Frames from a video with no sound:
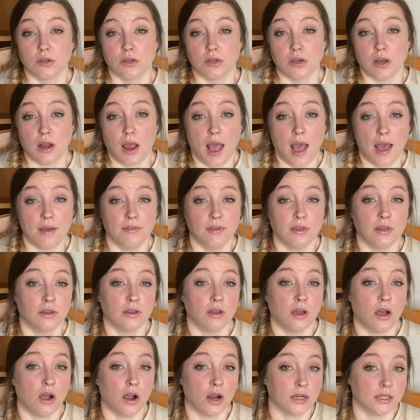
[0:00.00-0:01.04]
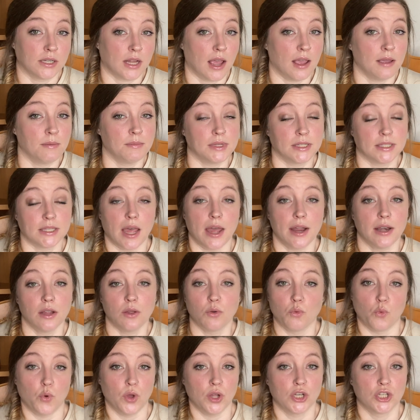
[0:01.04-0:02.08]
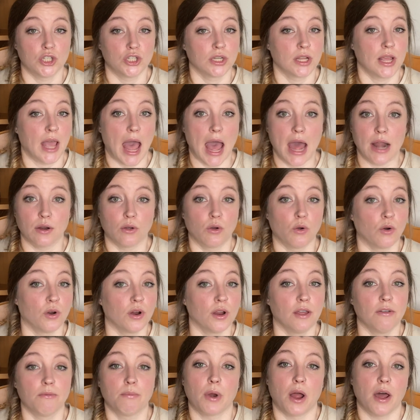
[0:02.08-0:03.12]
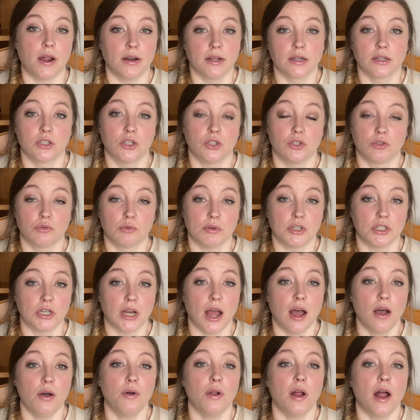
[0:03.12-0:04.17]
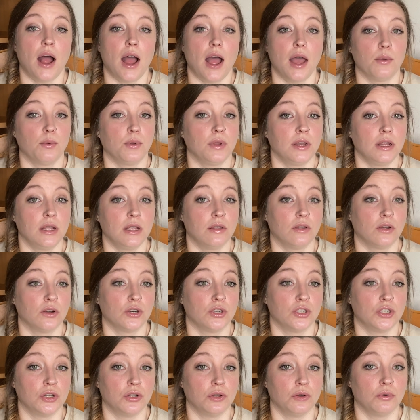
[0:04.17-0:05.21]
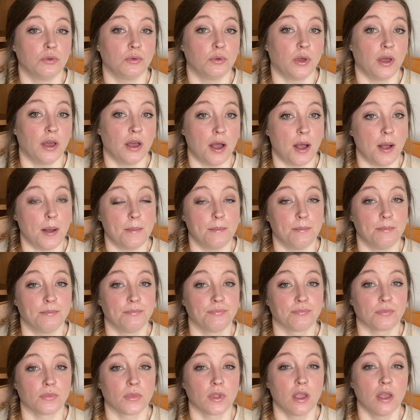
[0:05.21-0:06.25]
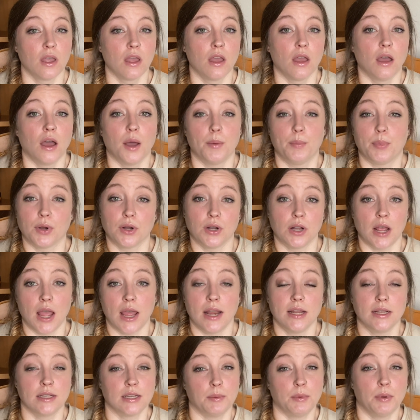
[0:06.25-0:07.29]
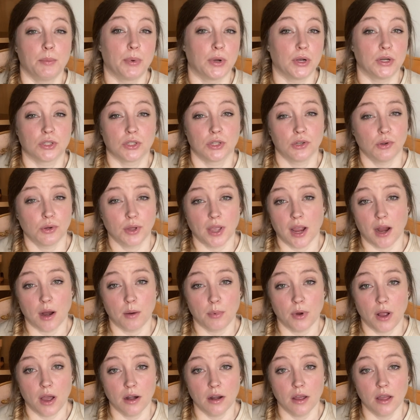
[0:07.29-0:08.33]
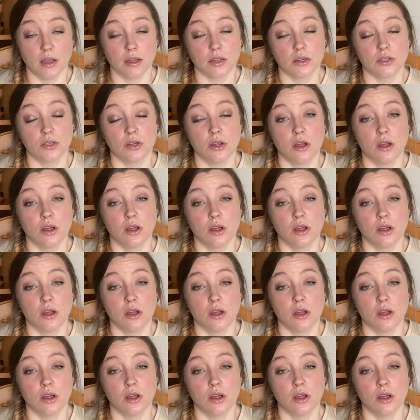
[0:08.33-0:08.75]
having a hard time deciding which category of product to switch out, I would either do any type of personal care product